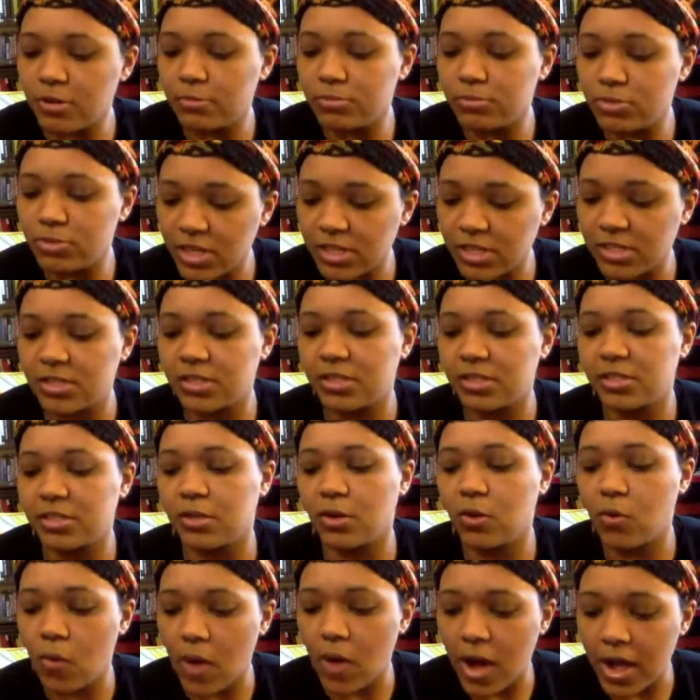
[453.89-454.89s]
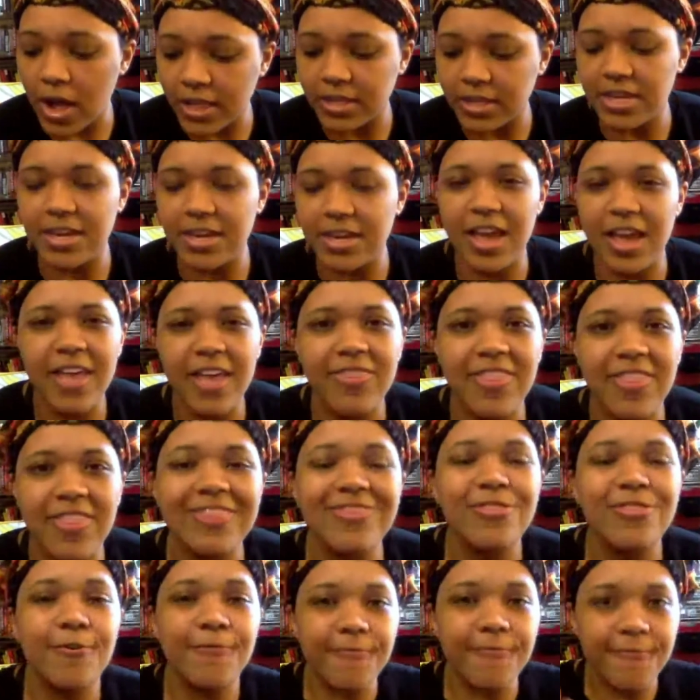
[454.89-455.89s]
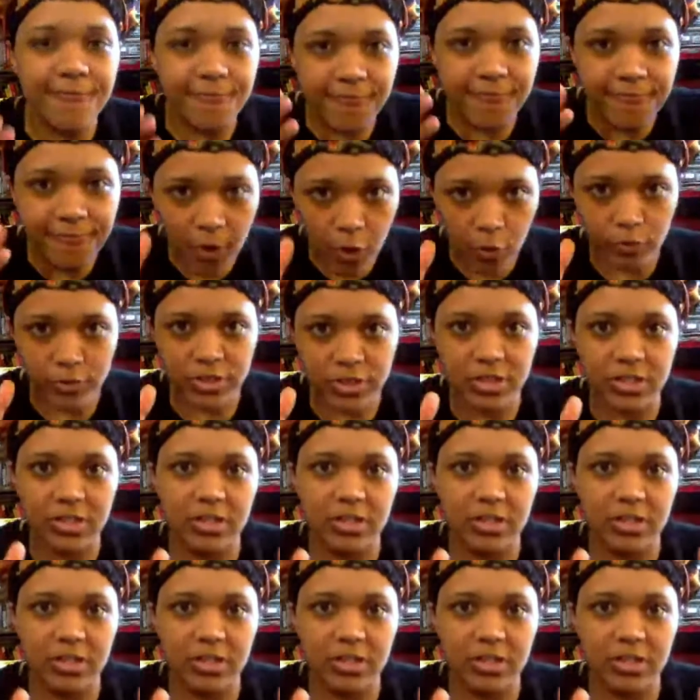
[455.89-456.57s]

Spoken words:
justice, equality, and then the vote?